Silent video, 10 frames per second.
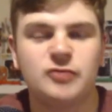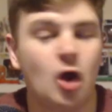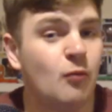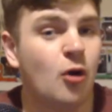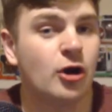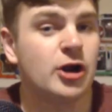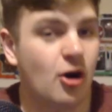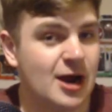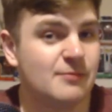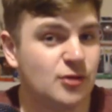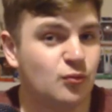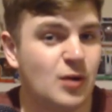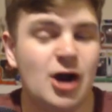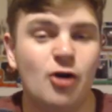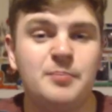Don't worry, I am as
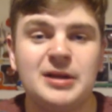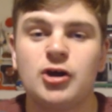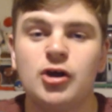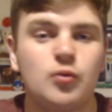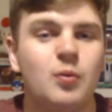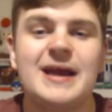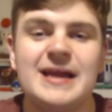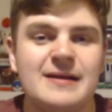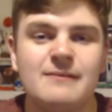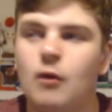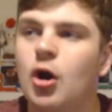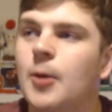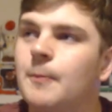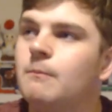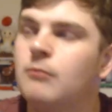well, because we
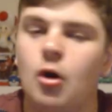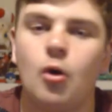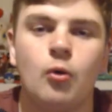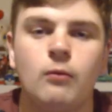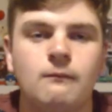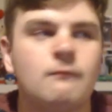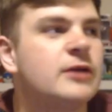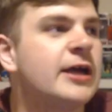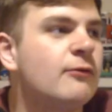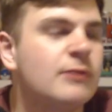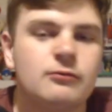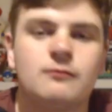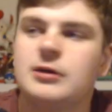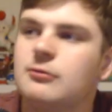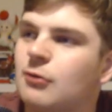were all
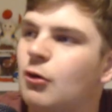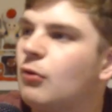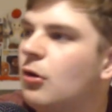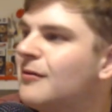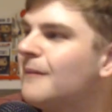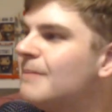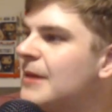wrong.